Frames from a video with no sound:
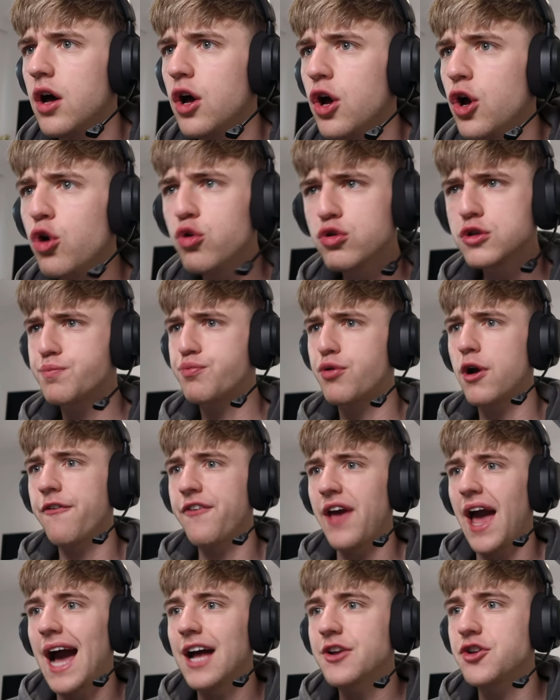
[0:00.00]
Who's
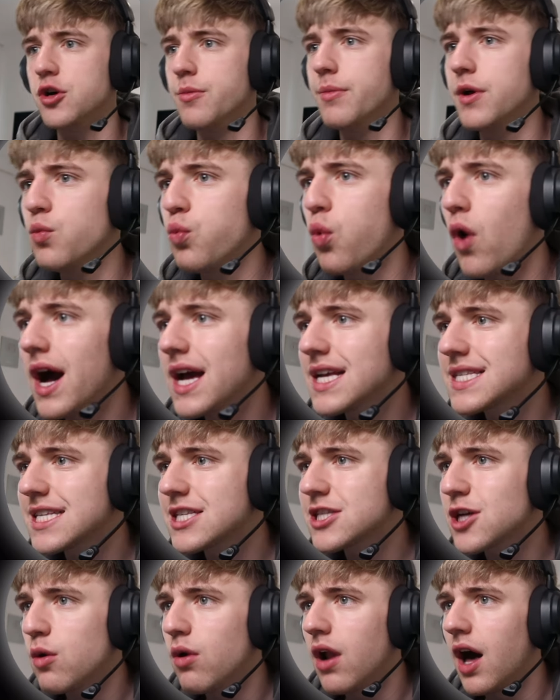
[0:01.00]
Prophet Adam and why is he
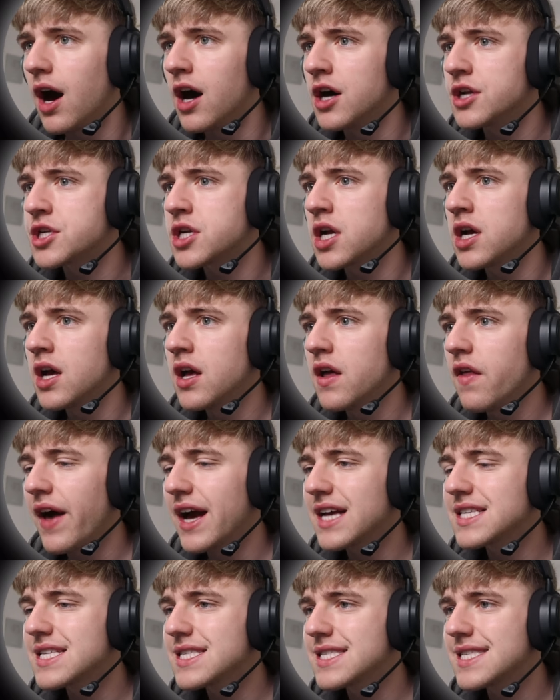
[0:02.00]
so large?
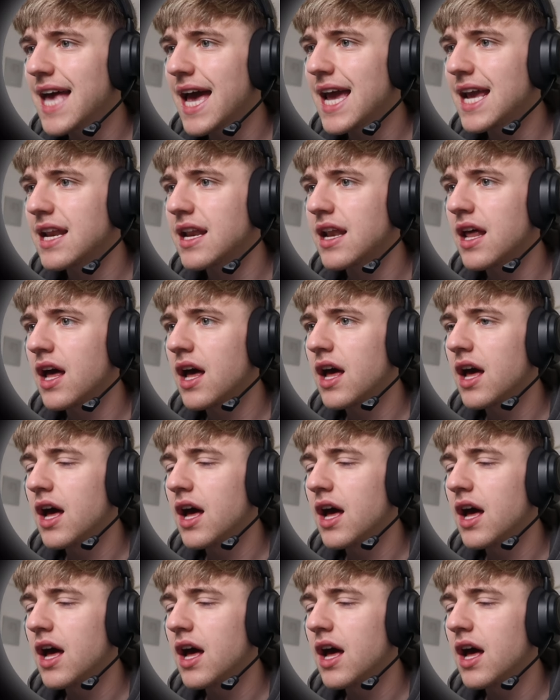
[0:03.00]
That is insane.